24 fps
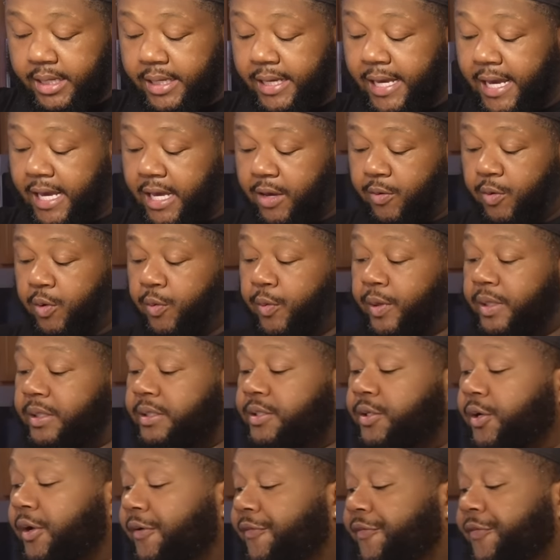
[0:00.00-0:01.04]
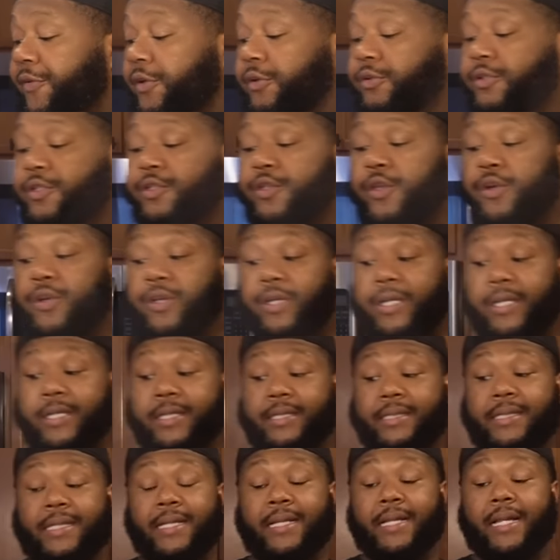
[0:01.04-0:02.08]
yeah, we went to a few
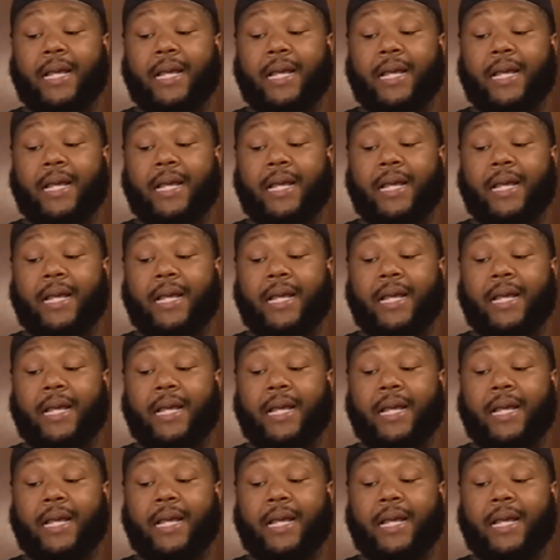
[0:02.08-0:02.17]
stores.